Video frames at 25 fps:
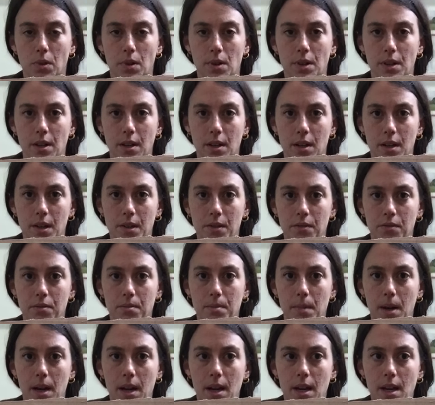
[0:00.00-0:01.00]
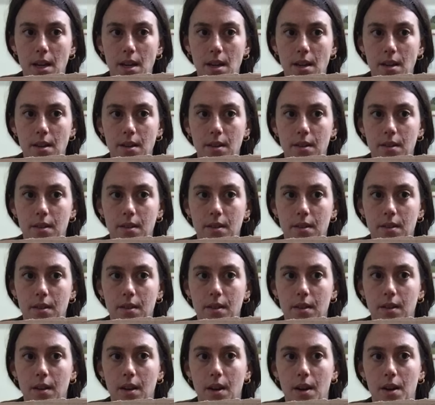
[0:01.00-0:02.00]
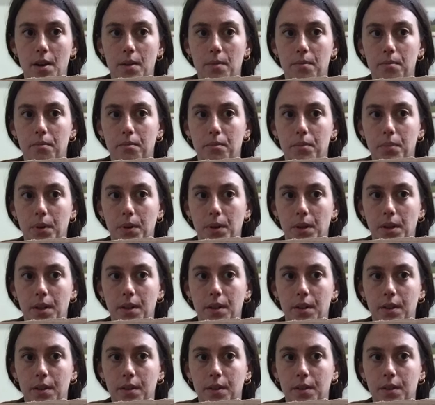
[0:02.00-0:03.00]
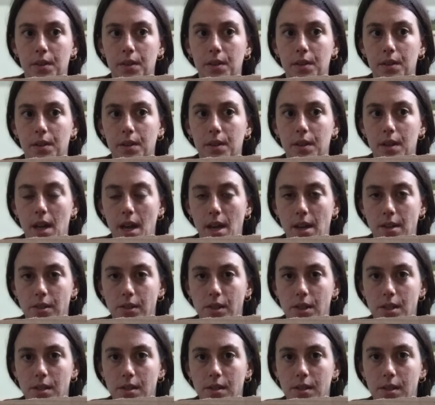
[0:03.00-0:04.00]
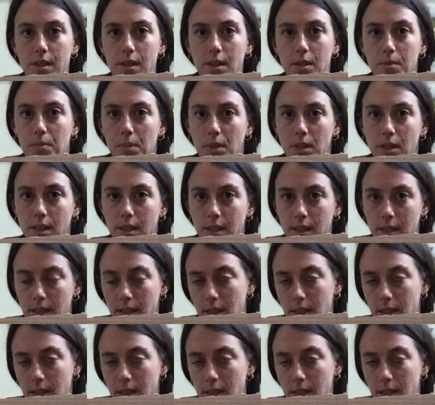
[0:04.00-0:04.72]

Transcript: one of my book edges. But since